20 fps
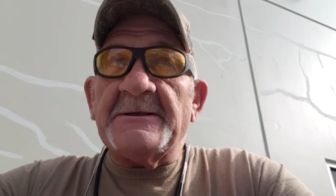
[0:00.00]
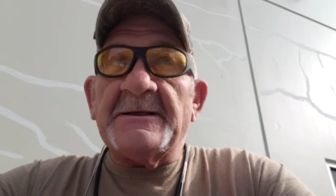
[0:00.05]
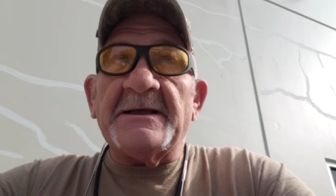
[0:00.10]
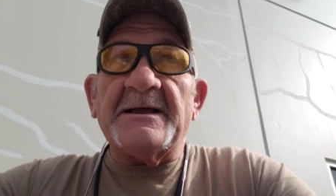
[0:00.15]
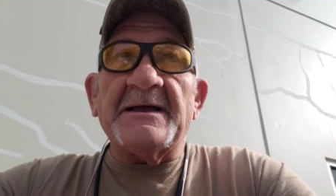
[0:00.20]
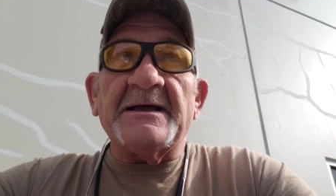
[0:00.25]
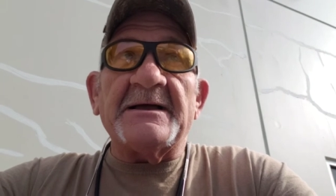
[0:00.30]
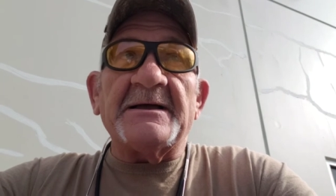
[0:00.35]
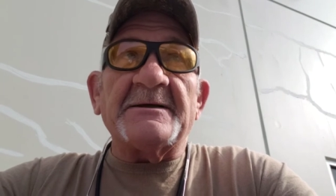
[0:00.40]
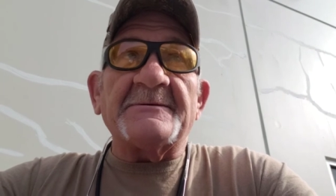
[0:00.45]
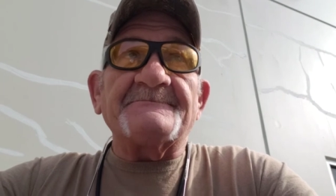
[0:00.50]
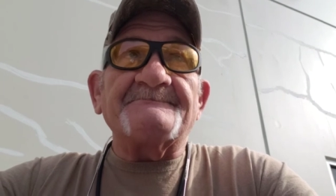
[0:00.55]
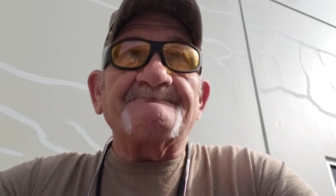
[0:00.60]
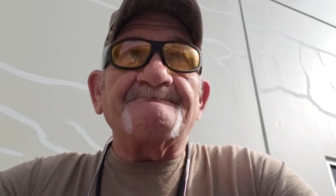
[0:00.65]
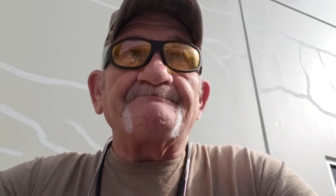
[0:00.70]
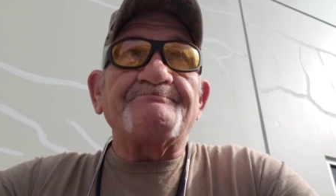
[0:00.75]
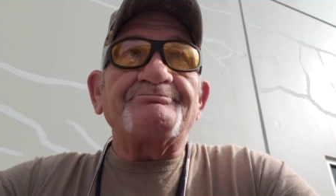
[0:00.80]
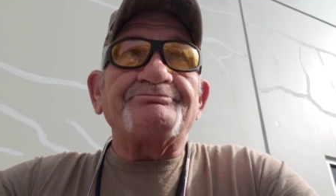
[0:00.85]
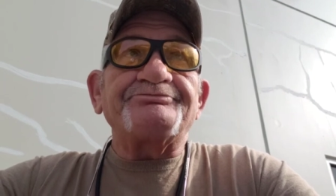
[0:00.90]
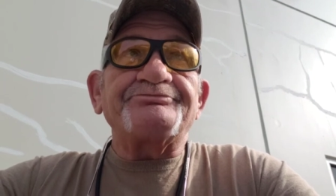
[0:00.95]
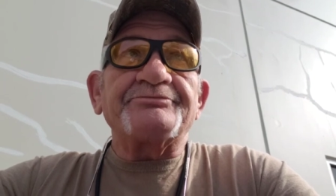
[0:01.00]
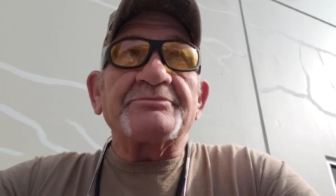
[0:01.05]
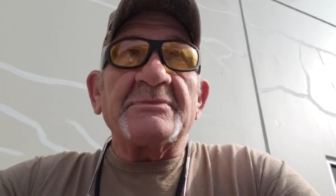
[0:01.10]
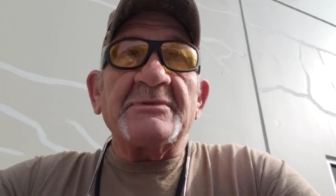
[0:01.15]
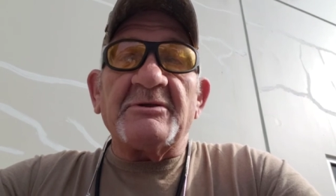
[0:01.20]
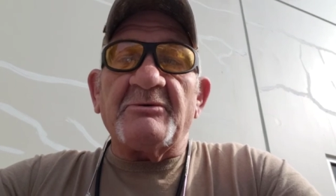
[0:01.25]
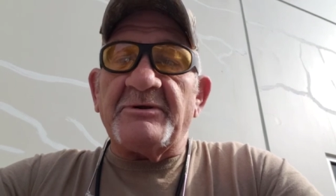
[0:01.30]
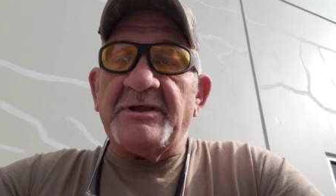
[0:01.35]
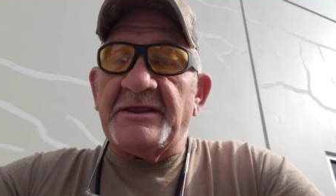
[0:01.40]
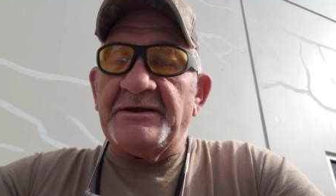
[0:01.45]
Um,
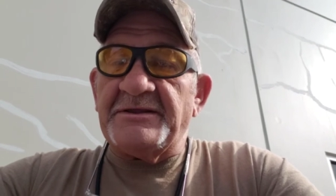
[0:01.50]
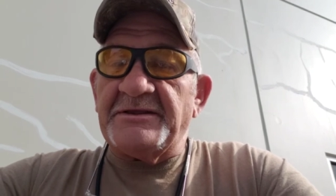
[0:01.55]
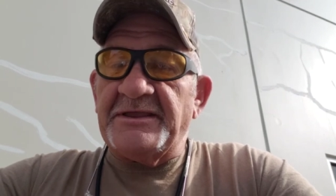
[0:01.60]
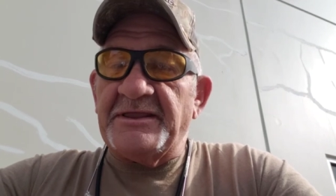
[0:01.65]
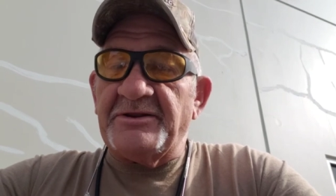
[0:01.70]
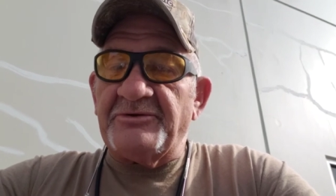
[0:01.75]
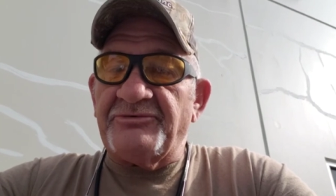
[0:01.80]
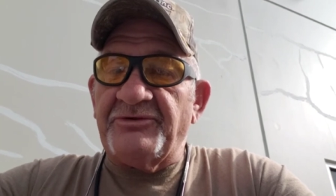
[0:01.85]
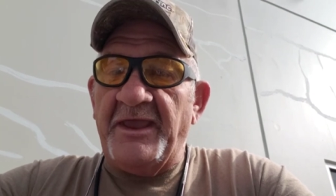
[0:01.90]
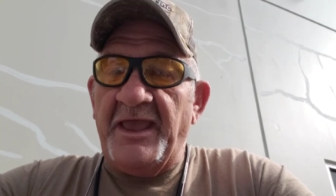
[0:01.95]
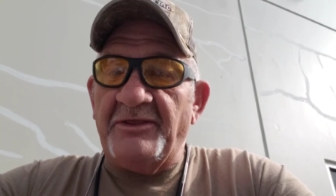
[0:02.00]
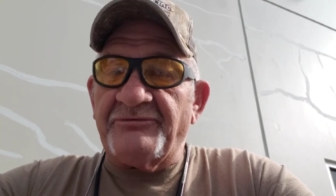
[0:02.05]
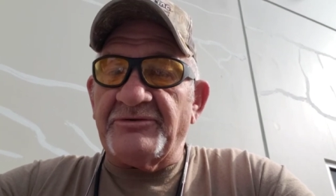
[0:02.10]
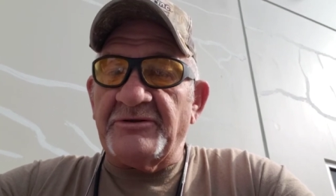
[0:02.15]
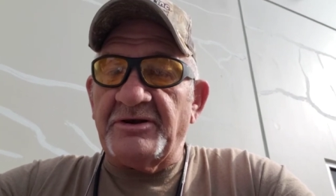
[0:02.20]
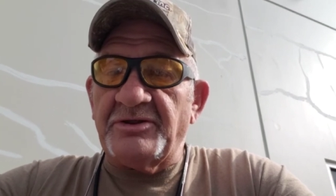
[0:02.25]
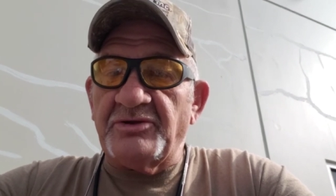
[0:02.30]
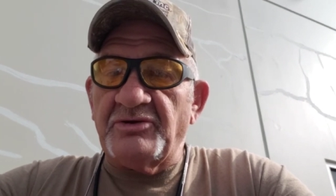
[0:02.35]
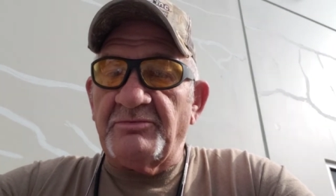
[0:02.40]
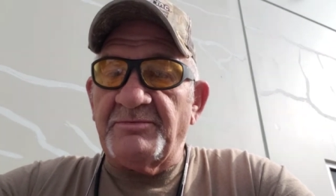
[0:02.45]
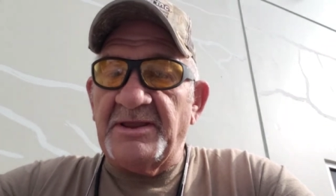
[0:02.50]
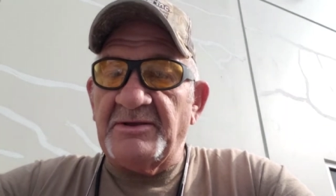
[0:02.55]
we had to get a chassis lube.